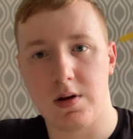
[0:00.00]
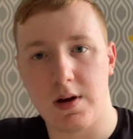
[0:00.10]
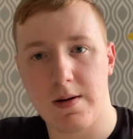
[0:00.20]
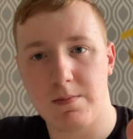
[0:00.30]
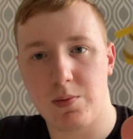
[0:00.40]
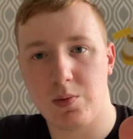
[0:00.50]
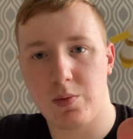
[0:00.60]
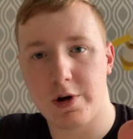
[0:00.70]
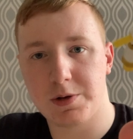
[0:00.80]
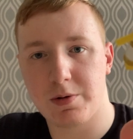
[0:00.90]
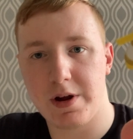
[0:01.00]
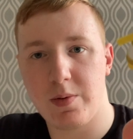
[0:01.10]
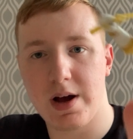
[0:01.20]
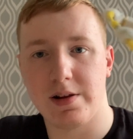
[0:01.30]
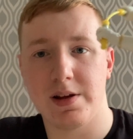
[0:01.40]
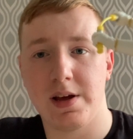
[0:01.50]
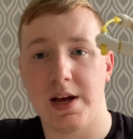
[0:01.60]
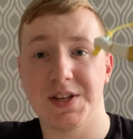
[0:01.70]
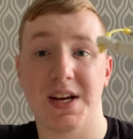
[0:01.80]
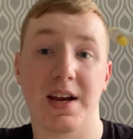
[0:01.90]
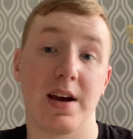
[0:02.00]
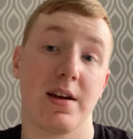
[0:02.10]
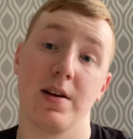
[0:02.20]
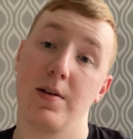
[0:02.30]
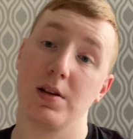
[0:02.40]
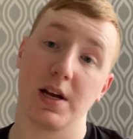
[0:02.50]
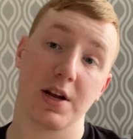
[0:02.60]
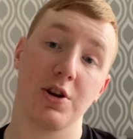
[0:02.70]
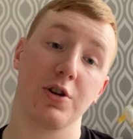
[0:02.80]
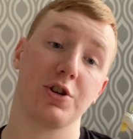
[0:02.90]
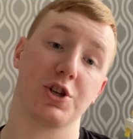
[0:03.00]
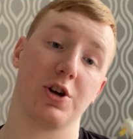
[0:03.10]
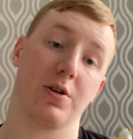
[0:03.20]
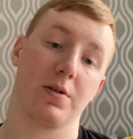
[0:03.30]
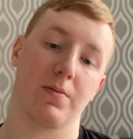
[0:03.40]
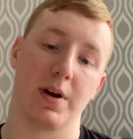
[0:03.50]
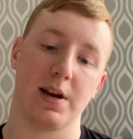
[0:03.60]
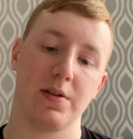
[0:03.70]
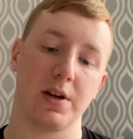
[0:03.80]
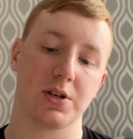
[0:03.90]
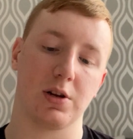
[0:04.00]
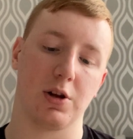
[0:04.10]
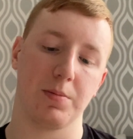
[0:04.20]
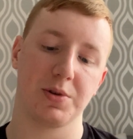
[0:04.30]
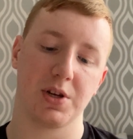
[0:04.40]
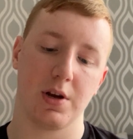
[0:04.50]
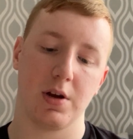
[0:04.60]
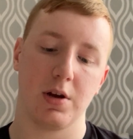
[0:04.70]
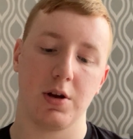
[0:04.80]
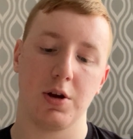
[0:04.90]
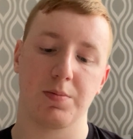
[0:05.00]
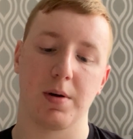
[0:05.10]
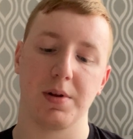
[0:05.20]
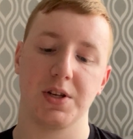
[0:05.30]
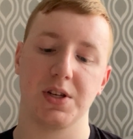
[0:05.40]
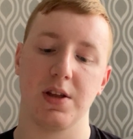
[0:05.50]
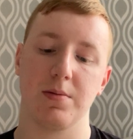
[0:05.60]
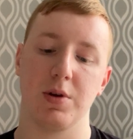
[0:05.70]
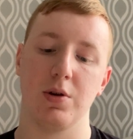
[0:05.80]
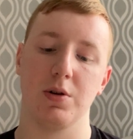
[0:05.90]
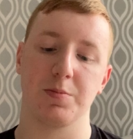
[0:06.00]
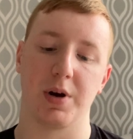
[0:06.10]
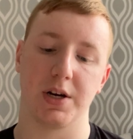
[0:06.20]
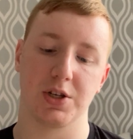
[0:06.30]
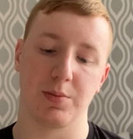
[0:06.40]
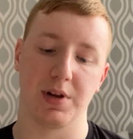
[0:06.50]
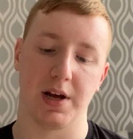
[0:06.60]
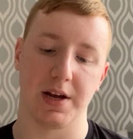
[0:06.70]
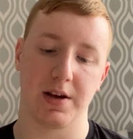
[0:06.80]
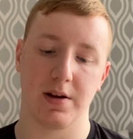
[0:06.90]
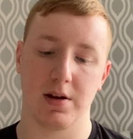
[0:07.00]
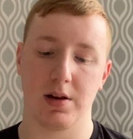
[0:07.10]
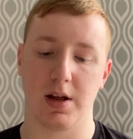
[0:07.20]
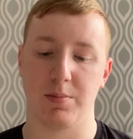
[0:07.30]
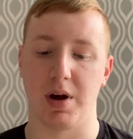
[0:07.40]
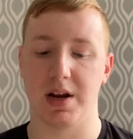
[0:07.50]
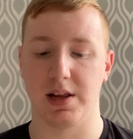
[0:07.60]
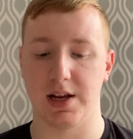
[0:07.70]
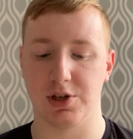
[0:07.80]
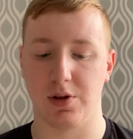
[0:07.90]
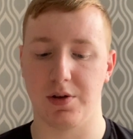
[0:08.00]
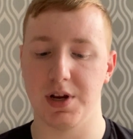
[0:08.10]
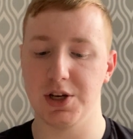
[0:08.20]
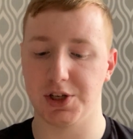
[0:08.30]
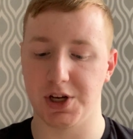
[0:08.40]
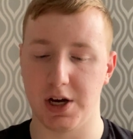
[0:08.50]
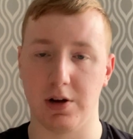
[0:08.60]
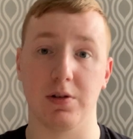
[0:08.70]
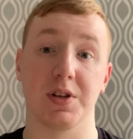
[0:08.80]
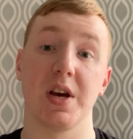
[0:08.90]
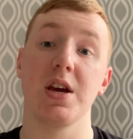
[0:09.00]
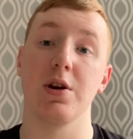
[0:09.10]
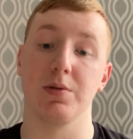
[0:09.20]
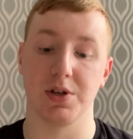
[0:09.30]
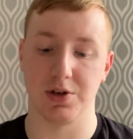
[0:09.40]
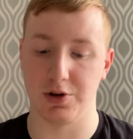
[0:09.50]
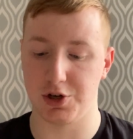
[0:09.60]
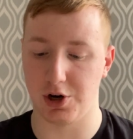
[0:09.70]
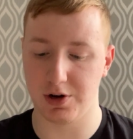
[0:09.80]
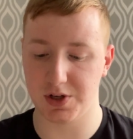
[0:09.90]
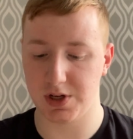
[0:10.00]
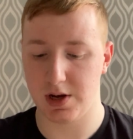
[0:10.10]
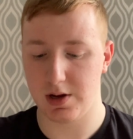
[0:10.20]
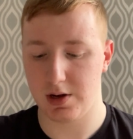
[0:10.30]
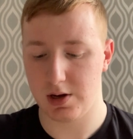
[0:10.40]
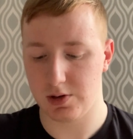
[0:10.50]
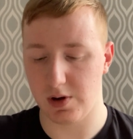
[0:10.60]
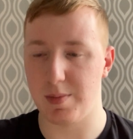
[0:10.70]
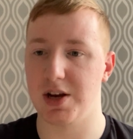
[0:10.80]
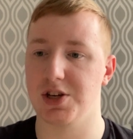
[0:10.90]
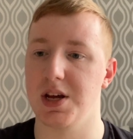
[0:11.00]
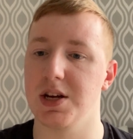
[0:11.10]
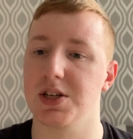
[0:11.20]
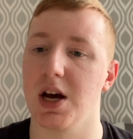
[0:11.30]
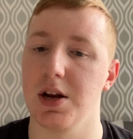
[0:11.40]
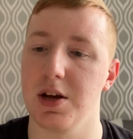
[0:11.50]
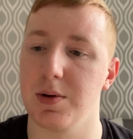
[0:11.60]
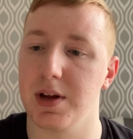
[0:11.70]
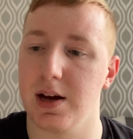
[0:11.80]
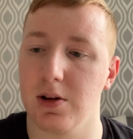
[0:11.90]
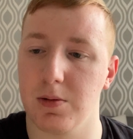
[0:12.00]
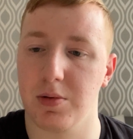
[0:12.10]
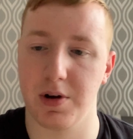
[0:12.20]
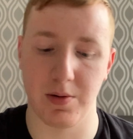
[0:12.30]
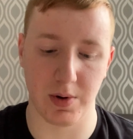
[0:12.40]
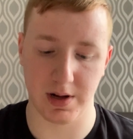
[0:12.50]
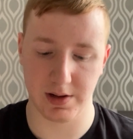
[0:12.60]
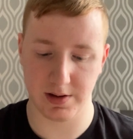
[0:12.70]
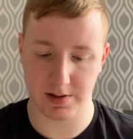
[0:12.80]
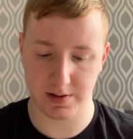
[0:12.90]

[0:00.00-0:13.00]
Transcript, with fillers: Yep, works pretty well. It's like a like a nunchuck, really, these clubs you'd probably see them used by someone like like Michelangelo the Ninja Turtle, because he uses nunchucks. So I imagine he and Tanya would get along pretty well.